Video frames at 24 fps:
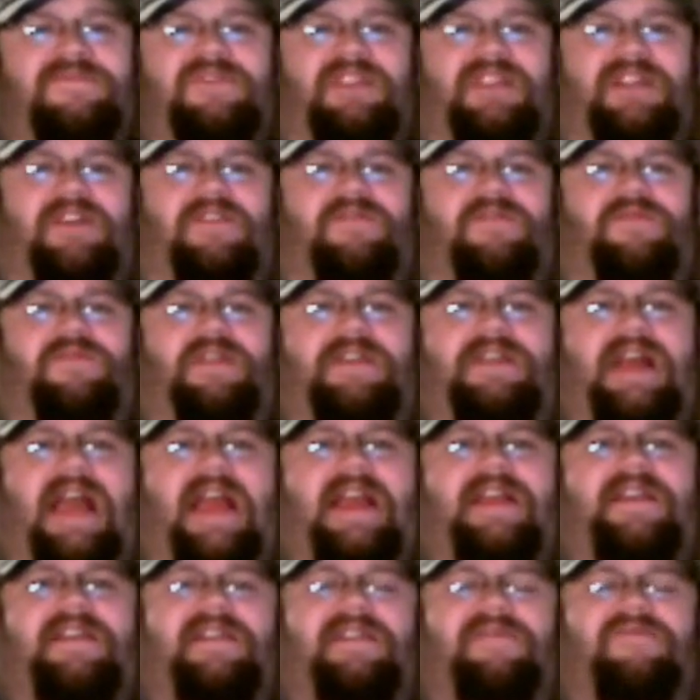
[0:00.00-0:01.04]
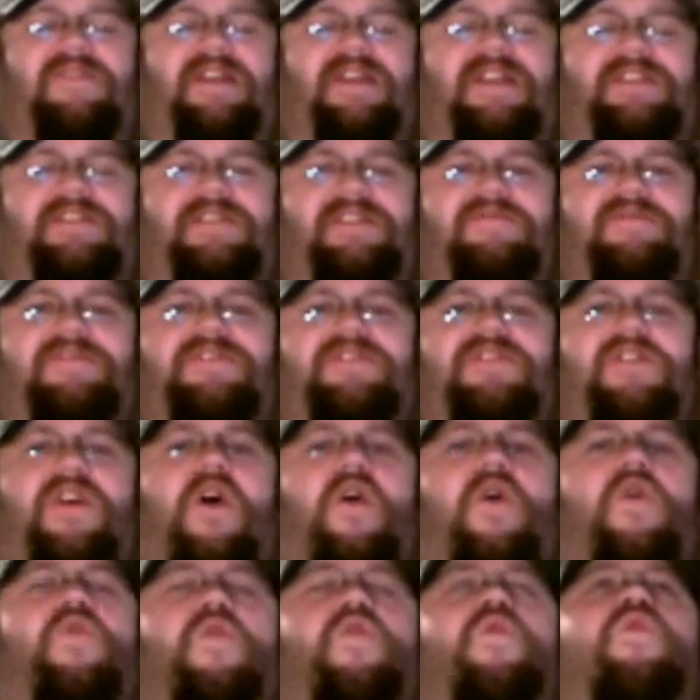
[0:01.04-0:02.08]
You know, wrestling was
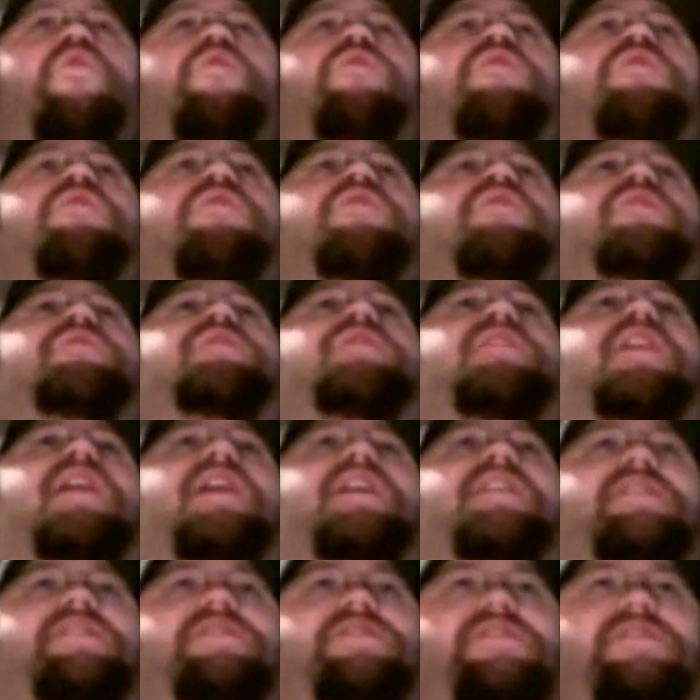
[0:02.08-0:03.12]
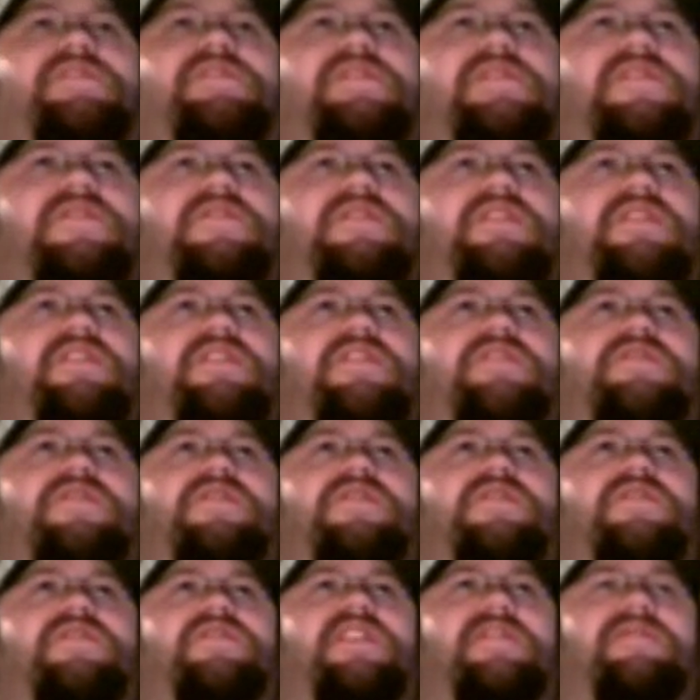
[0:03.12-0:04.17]
over in the 90s. You know, you couldn't
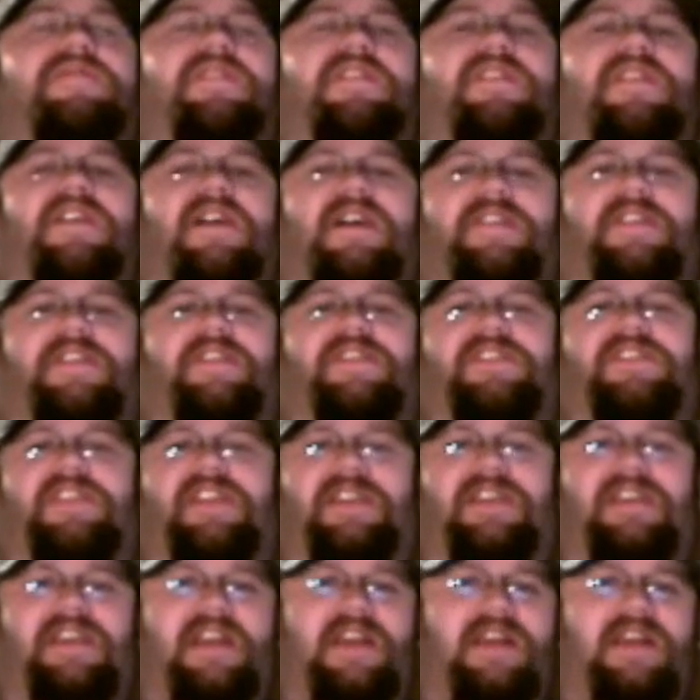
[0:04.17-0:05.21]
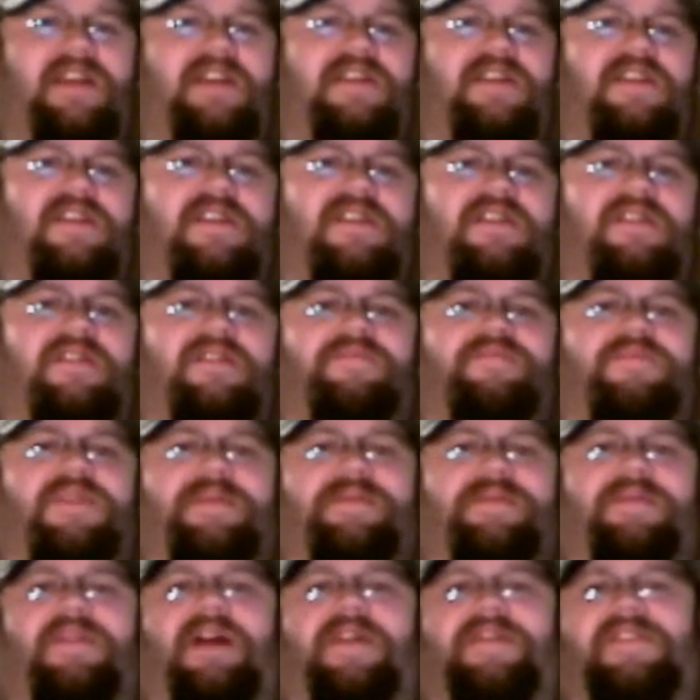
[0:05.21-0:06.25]
turn the TV on. You'd see
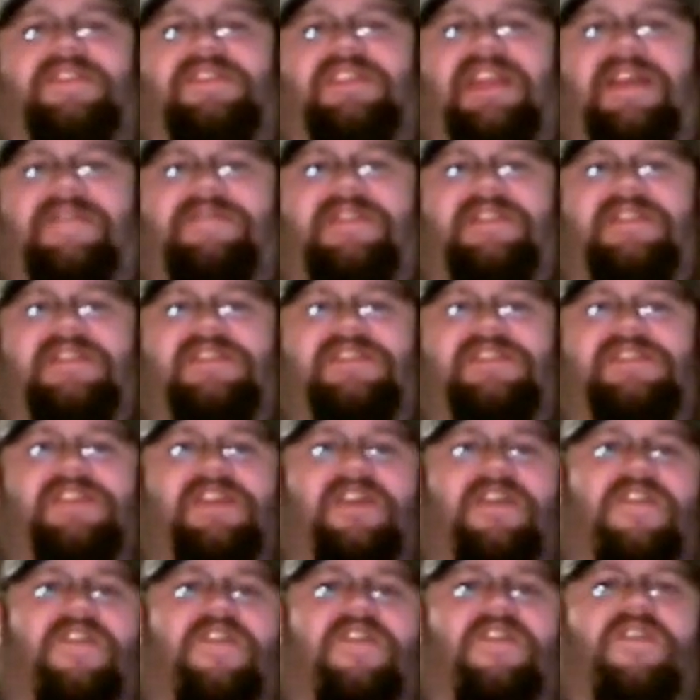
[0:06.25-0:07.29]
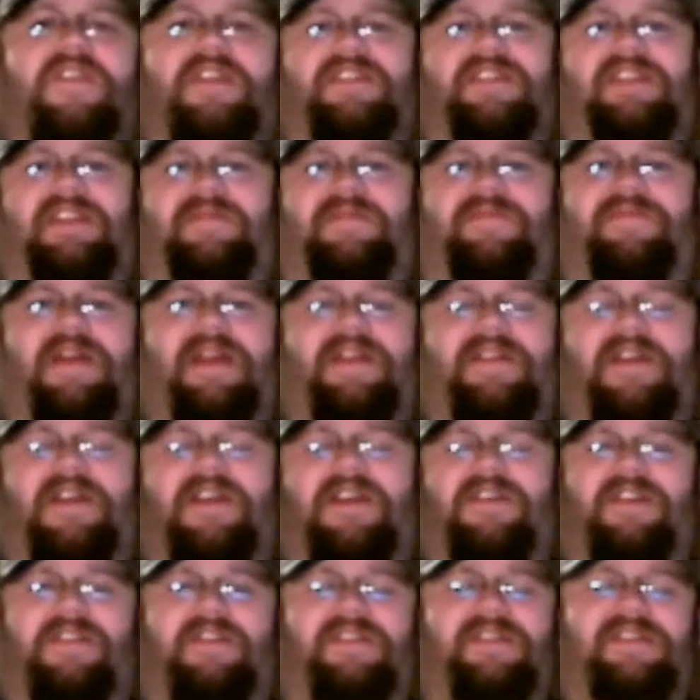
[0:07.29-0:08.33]
people on the 70s show. You'd see Bret
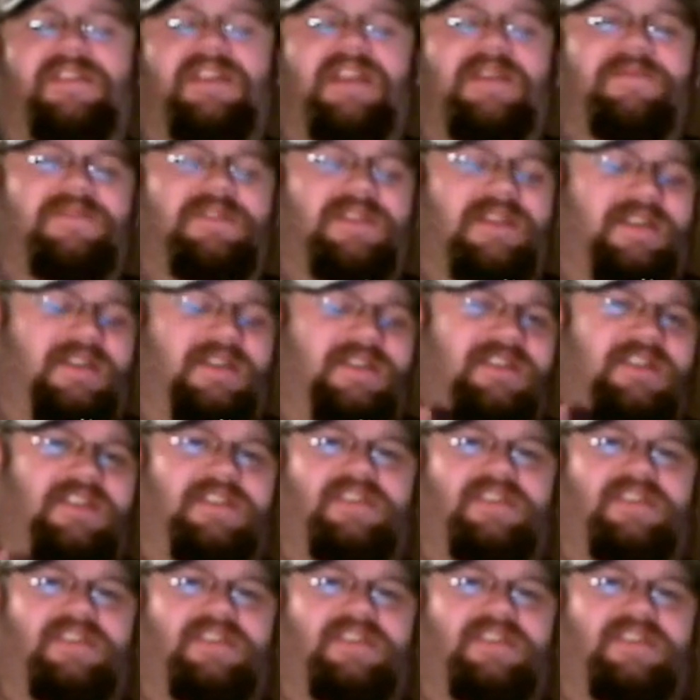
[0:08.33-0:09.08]
Hart on The Simpsons.